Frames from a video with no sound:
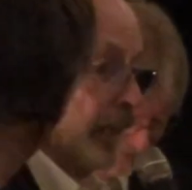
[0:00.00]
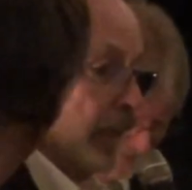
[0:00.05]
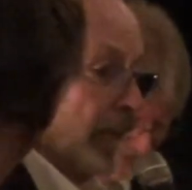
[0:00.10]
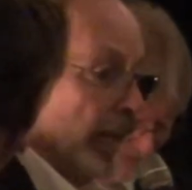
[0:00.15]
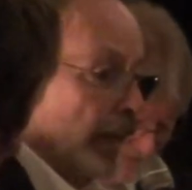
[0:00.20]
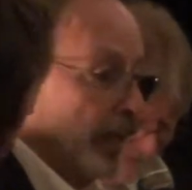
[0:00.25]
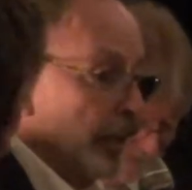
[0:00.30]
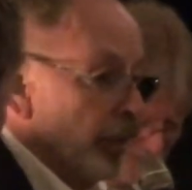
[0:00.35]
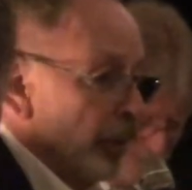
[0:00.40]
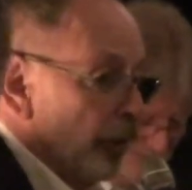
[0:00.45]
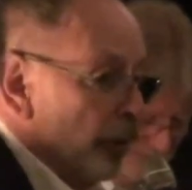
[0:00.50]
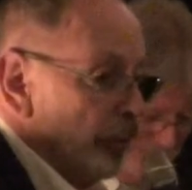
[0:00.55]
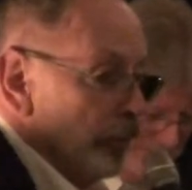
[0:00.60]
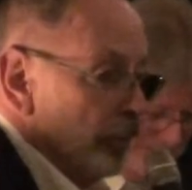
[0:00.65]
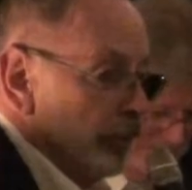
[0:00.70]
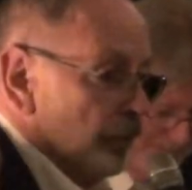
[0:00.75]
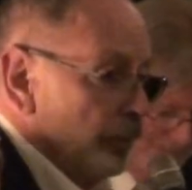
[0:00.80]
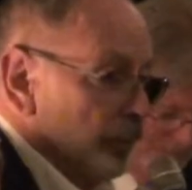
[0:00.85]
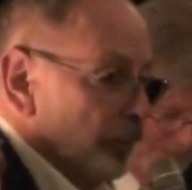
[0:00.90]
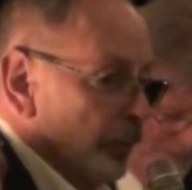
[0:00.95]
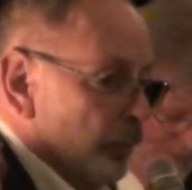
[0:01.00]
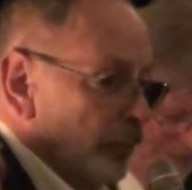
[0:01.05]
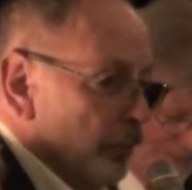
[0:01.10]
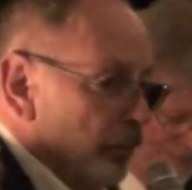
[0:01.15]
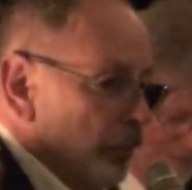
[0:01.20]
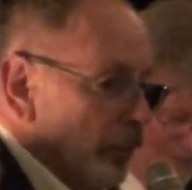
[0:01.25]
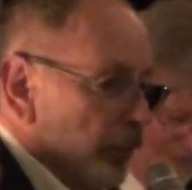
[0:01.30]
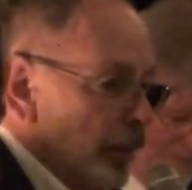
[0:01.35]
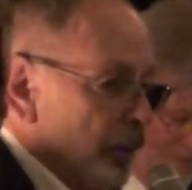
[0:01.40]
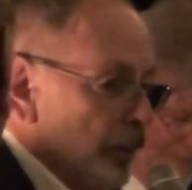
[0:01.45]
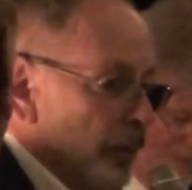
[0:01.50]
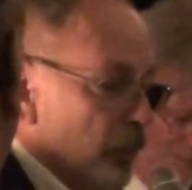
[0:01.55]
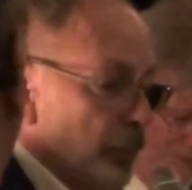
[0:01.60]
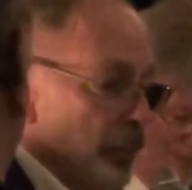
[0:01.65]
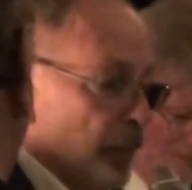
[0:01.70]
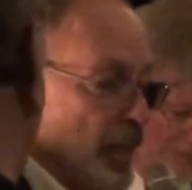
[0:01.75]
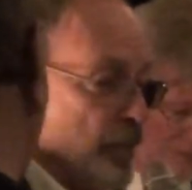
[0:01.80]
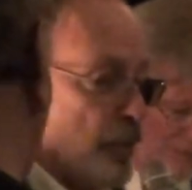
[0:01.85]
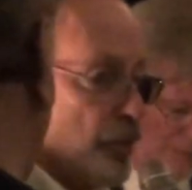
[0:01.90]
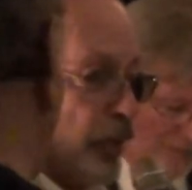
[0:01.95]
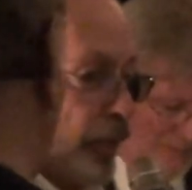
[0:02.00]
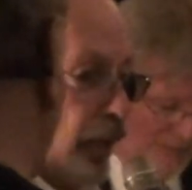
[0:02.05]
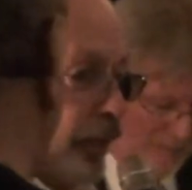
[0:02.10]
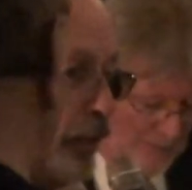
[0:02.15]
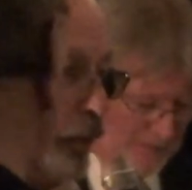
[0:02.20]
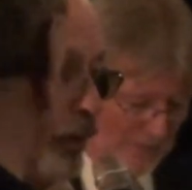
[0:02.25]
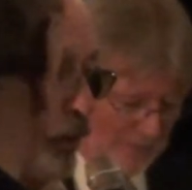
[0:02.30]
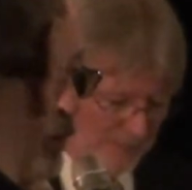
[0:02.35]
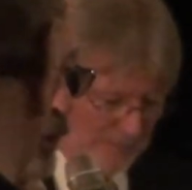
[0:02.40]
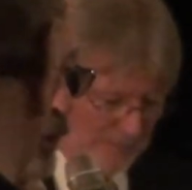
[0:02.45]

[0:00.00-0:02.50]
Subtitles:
I know that whatever the best I can